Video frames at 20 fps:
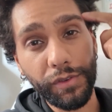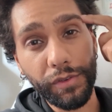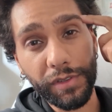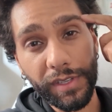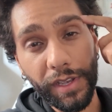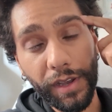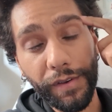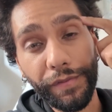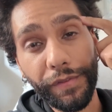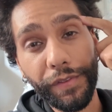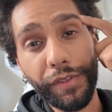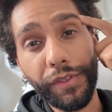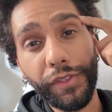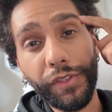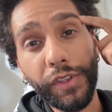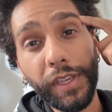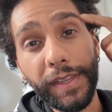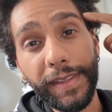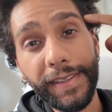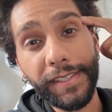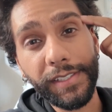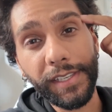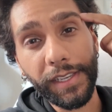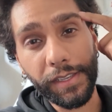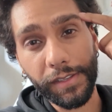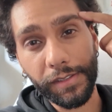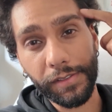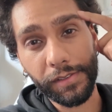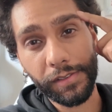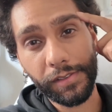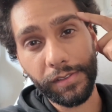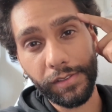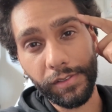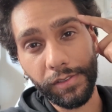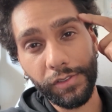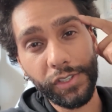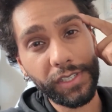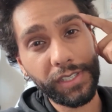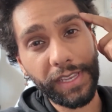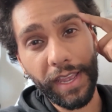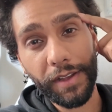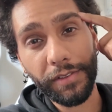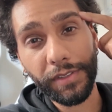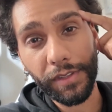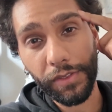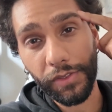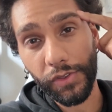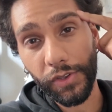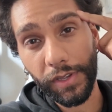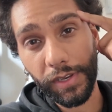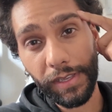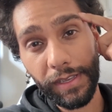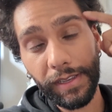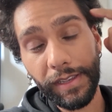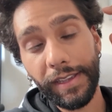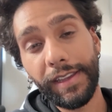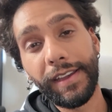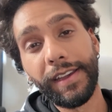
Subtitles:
to yourself 30 seconds. Just count to 30,